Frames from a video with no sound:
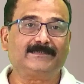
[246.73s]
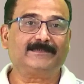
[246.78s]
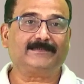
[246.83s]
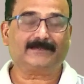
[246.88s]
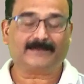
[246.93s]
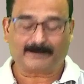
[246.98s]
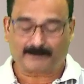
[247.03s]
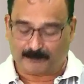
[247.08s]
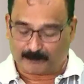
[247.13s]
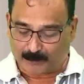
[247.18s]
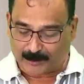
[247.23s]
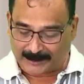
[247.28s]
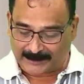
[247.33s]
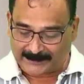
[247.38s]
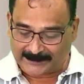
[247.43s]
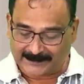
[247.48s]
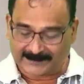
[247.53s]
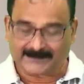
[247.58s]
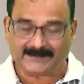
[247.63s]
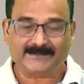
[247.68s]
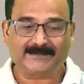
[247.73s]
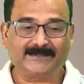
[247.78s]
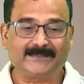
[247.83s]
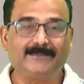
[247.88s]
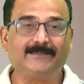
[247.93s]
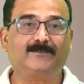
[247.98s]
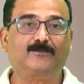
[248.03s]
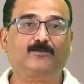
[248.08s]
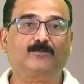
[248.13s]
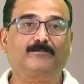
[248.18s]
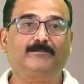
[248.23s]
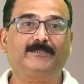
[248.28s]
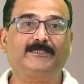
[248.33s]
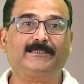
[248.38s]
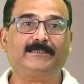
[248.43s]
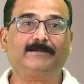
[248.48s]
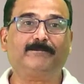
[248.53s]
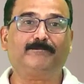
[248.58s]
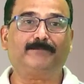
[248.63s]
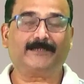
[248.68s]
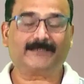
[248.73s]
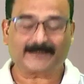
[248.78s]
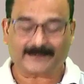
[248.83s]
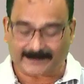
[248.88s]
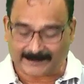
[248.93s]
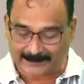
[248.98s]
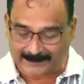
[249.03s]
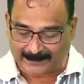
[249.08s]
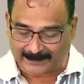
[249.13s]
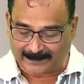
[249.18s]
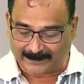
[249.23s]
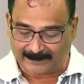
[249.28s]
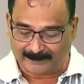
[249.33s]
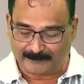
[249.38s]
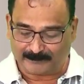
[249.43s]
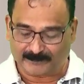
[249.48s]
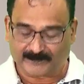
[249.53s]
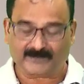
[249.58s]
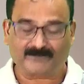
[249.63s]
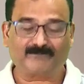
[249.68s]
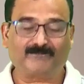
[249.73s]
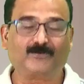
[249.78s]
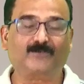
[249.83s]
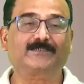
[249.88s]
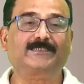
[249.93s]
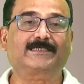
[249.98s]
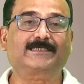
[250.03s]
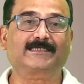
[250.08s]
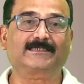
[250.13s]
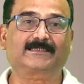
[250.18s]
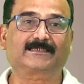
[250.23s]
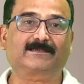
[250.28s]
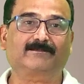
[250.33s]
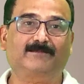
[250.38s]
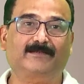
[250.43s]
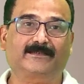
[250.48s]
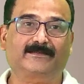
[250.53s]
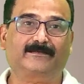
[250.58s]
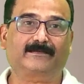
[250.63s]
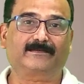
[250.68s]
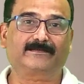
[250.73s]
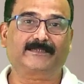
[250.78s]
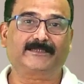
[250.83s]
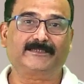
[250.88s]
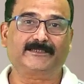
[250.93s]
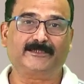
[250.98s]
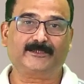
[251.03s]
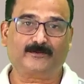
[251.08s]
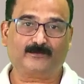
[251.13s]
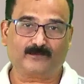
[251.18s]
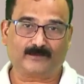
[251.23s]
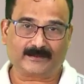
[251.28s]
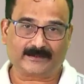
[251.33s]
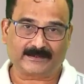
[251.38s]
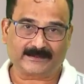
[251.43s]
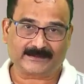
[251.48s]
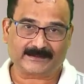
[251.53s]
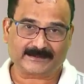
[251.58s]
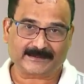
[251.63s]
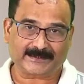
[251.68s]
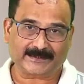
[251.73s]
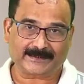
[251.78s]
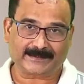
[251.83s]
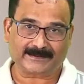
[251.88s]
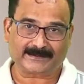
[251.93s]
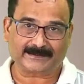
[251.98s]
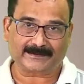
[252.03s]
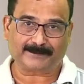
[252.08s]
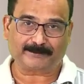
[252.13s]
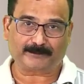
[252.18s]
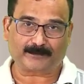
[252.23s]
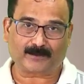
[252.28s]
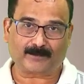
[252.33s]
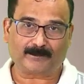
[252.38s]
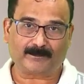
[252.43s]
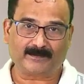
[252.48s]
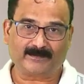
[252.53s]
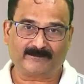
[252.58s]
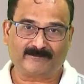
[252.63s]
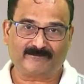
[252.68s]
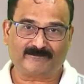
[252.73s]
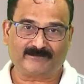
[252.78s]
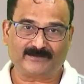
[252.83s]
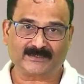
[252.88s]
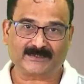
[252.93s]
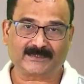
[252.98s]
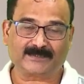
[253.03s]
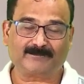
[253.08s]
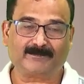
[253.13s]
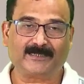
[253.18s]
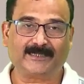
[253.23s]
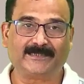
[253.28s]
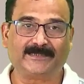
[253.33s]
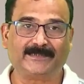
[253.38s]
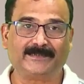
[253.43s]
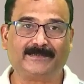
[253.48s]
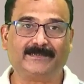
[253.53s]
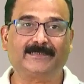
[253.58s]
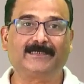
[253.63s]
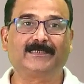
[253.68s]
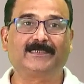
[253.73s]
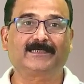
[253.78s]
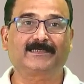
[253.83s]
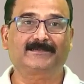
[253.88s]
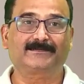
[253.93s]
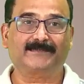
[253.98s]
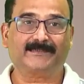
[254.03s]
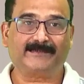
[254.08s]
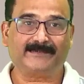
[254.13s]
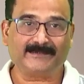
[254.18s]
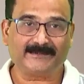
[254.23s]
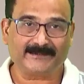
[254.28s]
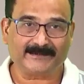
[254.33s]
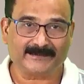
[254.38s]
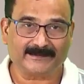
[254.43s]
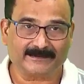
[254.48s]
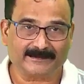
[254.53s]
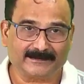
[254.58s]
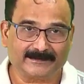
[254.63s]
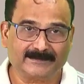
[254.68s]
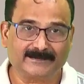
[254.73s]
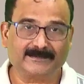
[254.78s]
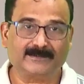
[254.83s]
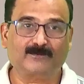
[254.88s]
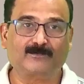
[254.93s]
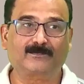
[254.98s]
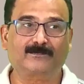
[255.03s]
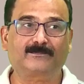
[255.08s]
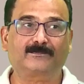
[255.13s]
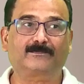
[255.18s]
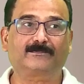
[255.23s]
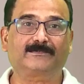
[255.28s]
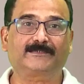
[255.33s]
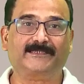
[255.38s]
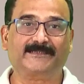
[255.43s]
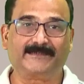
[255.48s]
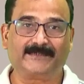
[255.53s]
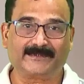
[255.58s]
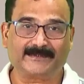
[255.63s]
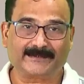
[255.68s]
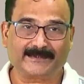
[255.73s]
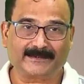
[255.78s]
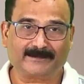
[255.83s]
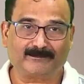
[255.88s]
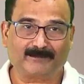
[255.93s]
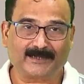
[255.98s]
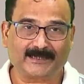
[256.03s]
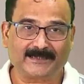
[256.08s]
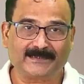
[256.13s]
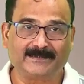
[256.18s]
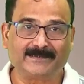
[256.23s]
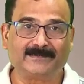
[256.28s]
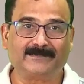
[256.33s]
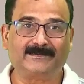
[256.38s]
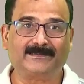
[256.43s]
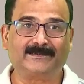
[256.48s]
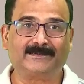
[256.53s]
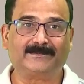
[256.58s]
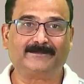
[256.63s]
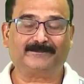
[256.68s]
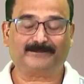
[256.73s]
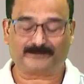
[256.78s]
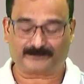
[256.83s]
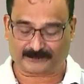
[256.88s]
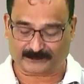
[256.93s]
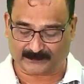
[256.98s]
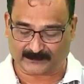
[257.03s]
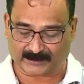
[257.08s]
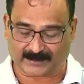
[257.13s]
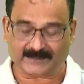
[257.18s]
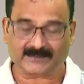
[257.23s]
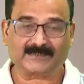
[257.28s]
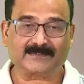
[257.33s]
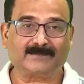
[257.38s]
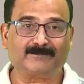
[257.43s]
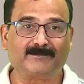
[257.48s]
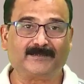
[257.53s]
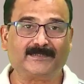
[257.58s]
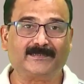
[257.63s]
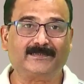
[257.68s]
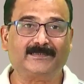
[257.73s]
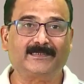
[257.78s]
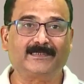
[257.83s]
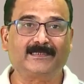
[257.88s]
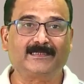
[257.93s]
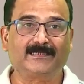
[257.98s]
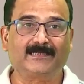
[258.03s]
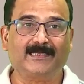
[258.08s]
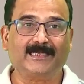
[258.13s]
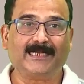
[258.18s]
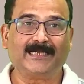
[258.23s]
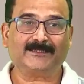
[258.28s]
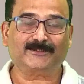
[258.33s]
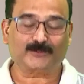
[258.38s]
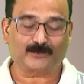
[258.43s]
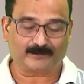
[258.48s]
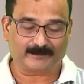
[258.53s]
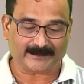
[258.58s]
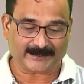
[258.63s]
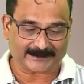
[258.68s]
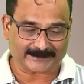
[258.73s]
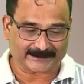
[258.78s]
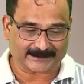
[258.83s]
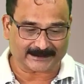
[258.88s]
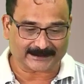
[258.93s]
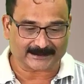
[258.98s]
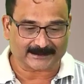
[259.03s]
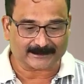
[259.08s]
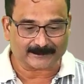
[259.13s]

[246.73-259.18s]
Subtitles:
employees need to be empathetical for the customer. They need to understand the problem faced by the need generated by the customer has to be addressed.